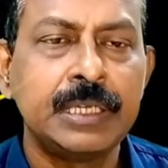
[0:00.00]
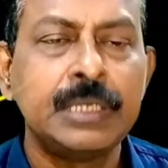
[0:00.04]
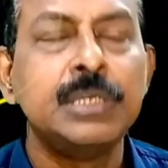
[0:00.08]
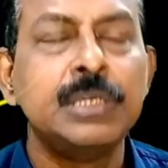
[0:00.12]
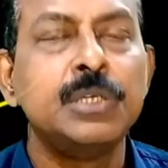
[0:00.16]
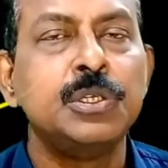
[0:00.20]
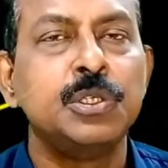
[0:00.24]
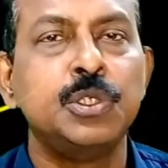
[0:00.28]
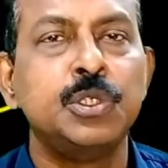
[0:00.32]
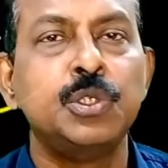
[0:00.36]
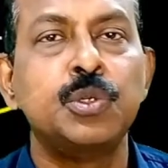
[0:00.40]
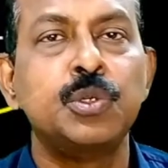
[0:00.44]

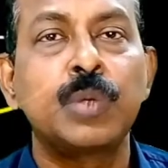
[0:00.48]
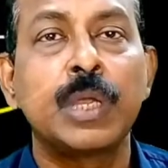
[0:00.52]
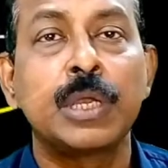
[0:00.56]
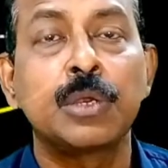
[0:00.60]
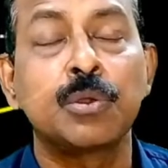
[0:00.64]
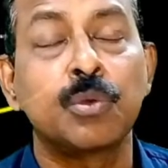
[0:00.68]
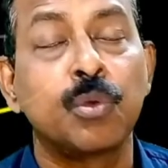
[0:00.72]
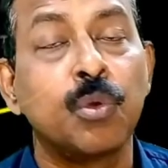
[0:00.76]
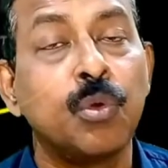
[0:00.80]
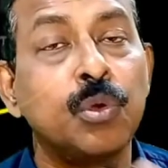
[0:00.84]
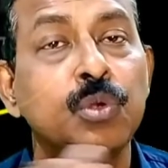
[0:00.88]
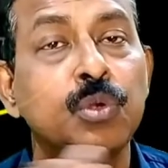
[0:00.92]
you can
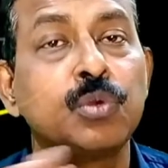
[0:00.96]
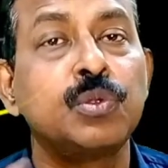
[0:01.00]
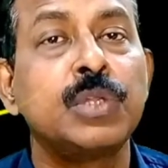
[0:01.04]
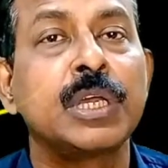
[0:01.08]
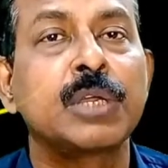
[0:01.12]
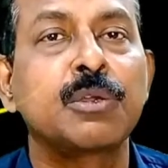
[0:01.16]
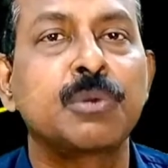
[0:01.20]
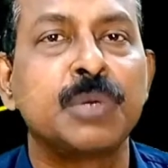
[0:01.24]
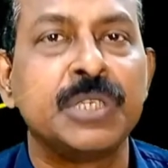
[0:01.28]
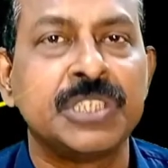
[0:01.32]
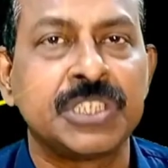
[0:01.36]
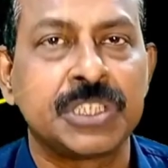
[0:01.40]
go to the
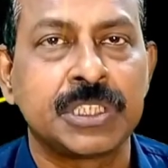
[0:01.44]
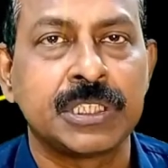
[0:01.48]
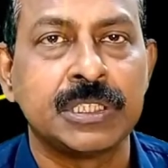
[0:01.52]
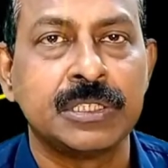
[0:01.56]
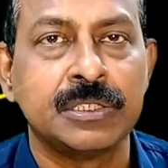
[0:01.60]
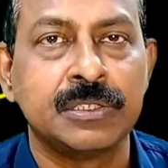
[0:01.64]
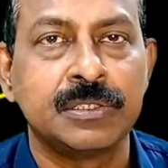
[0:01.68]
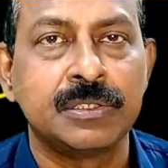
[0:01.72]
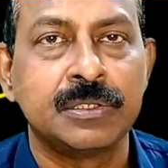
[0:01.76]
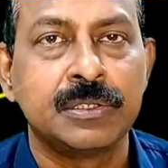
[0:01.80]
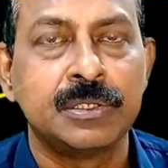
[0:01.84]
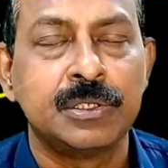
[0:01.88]

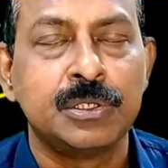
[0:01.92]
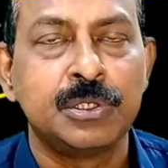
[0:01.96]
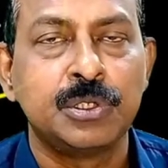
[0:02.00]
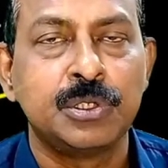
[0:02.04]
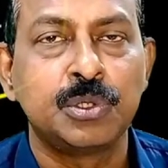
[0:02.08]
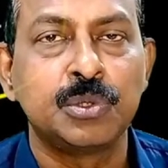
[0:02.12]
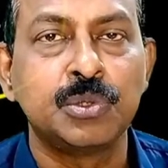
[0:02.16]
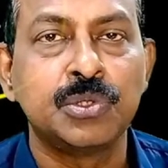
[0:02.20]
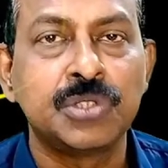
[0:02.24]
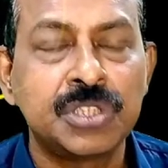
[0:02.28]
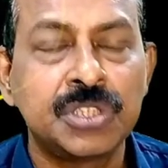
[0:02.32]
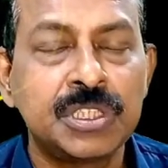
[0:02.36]
questions to
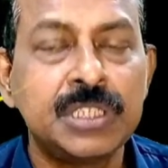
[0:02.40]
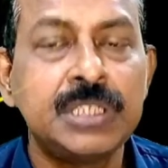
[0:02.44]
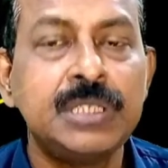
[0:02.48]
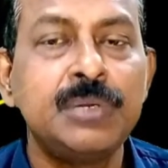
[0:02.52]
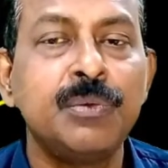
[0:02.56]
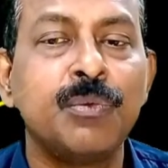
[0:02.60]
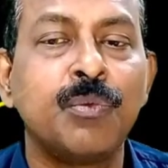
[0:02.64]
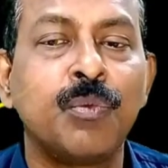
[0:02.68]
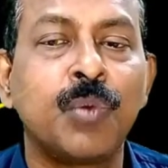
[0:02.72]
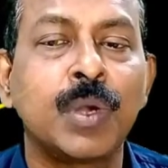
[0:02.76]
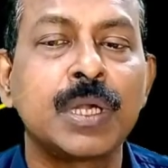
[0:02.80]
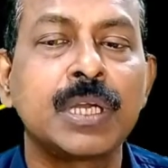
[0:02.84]
see
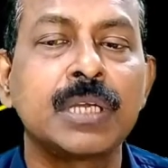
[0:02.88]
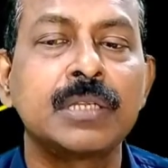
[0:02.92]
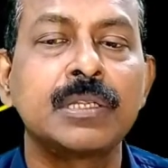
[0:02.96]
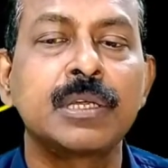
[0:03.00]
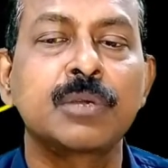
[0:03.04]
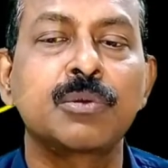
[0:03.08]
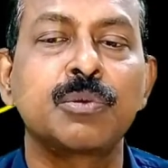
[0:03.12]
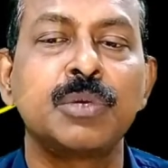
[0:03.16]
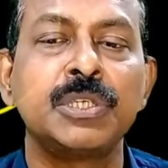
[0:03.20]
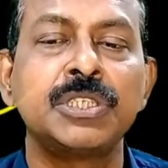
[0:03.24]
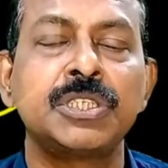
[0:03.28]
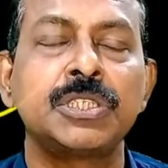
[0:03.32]
what are the
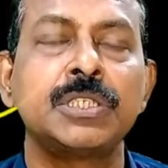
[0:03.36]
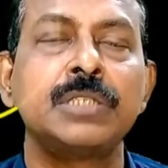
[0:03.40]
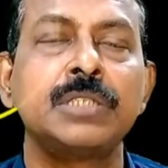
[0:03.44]
questions